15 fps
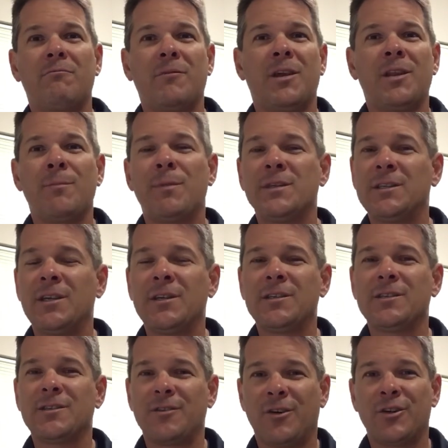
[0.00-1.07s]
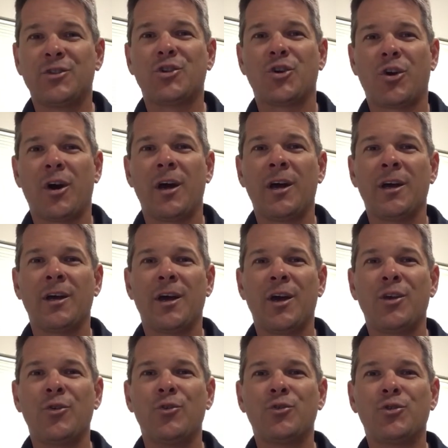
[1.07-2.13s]
in the busyness I'd try a
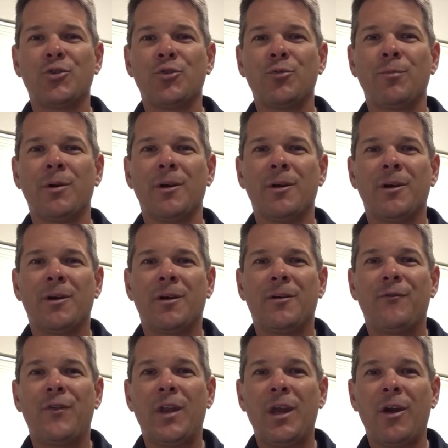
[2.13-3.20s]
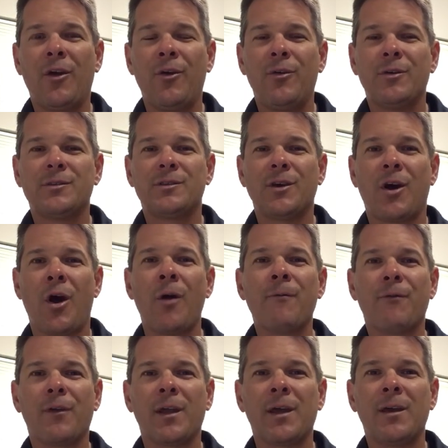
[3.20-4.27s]
YouTube video, so
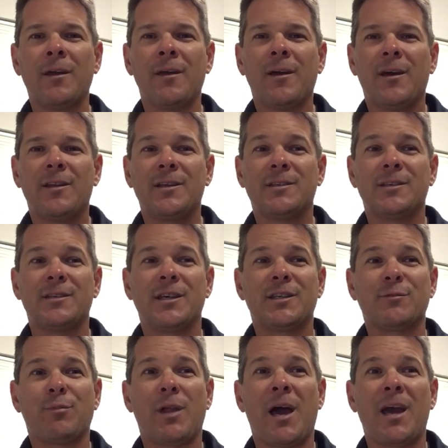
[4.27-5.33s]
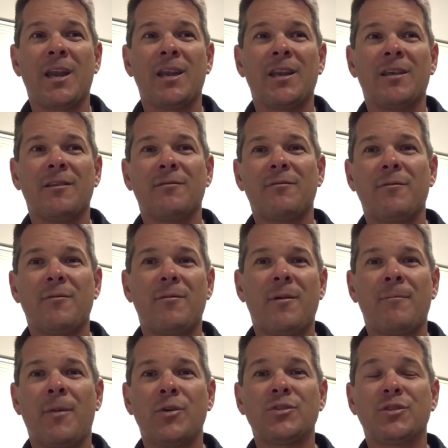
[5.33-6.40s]
hopefully this has explained
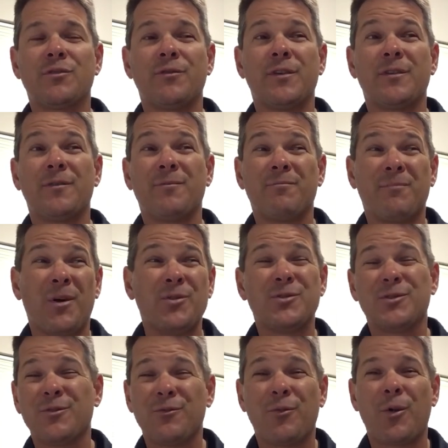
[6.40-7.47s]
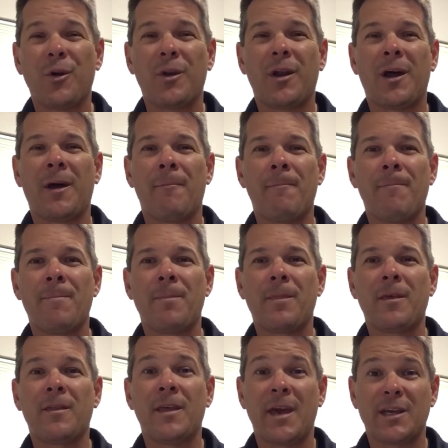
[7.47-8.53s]
most of what
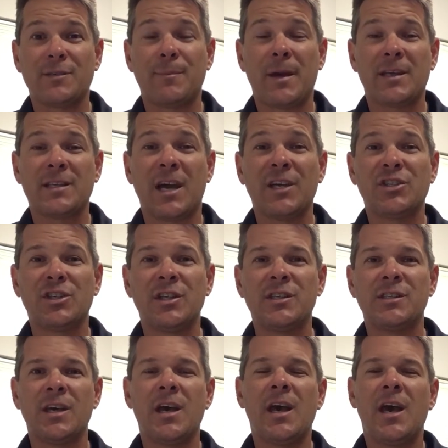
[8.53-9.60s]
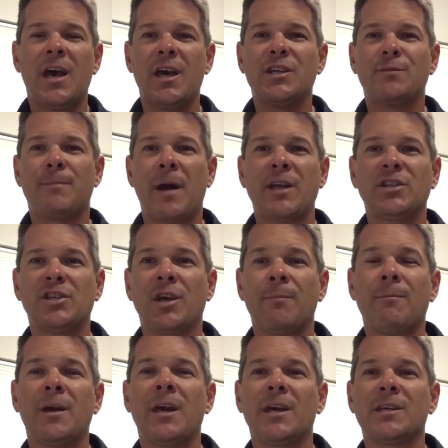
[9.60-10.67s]
the expectation is. Each badge
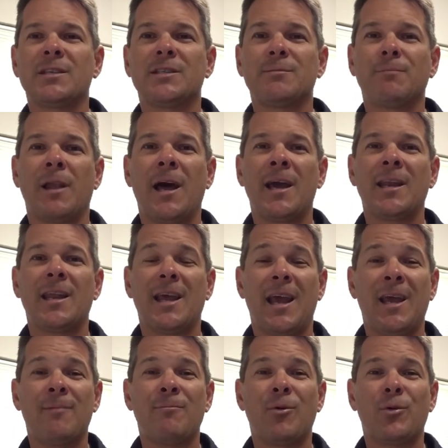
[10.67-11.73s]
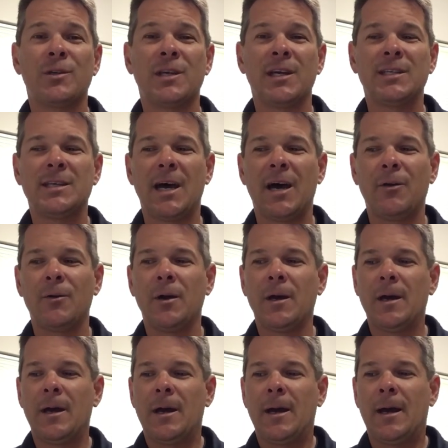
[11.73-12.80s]
can be explained in more detail.
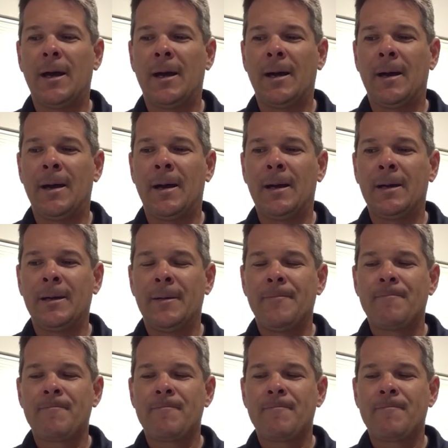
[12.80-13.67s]
I'm